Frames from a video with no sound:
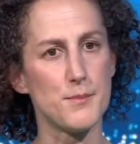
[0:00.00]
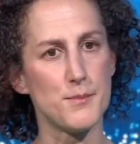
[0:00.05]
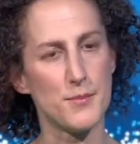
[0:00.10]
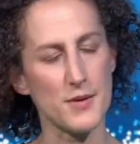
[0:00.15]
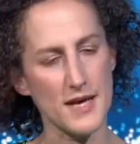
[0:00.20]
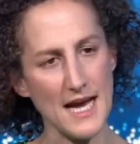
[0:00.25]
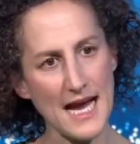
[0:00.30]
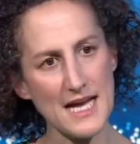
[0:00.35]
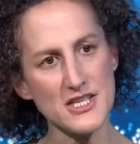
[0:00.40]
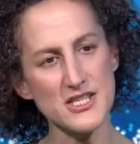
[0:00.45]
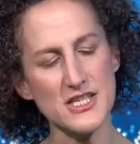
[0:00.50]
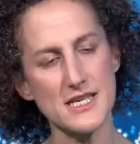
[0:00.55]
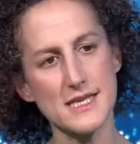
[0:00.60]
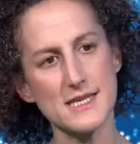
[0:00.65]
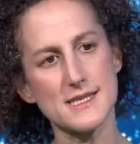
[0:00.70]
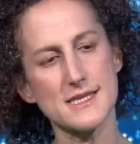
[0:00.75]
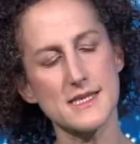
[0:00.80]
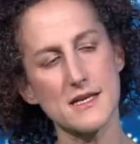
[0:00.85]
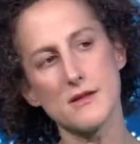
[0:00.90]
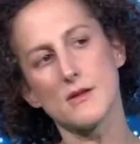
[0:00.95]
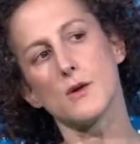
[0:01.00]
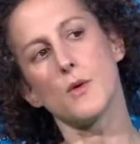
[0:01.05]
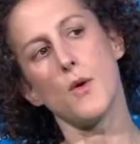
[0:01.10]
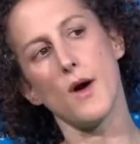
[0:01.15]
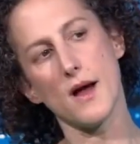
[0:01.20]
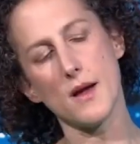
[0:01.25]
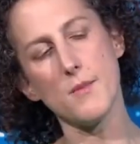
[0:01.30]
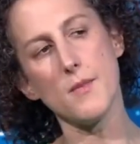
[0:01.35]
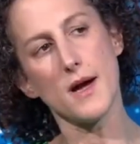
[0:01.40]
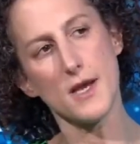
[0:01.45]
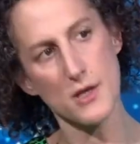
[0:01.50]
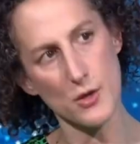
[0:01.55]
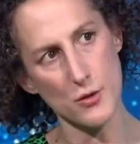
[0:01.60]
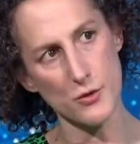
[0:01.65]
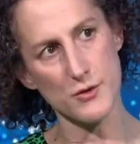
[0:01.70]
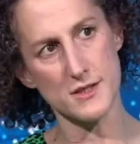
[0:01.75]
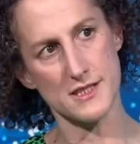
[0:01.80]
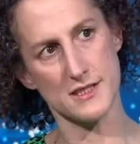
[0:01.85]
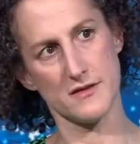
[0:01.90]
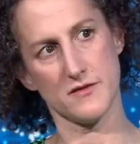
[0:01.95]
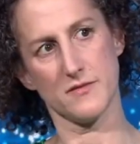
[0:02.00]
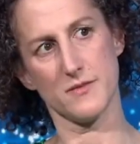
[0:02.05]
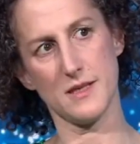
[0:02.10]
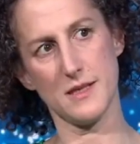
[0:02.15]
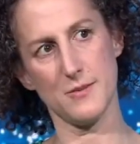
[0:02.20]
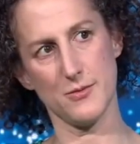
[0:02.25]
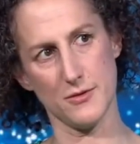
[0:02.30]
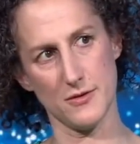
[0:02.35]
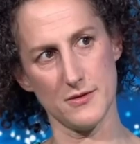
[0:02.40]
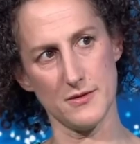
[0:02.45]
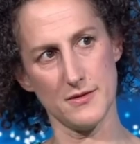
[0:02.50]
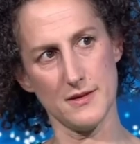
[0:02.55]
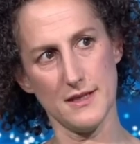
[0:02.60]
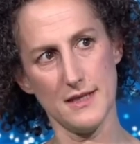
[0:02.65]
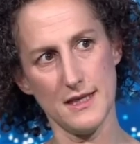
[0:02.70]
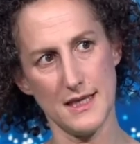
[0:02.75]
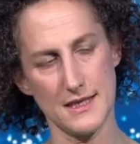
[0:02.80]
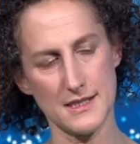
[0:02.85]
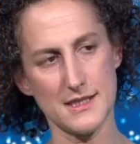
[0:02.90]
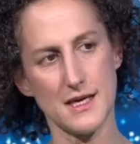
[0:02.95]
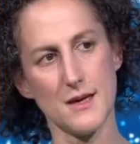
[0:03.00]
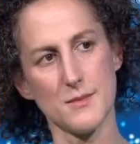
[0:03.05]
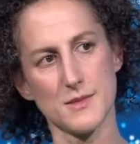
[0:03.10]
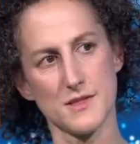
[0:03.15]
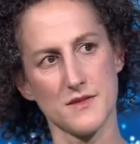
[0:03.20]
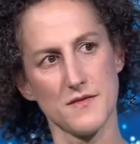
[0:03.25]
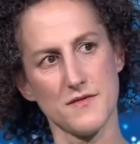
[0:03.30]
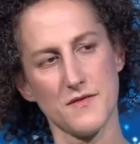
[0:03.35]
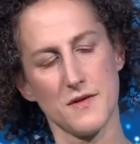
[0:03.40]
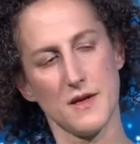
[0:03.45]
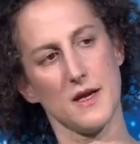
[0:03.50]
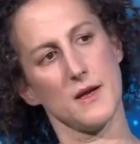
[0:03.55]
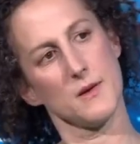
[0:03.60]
But actually it's still quite a minority of people in terms of,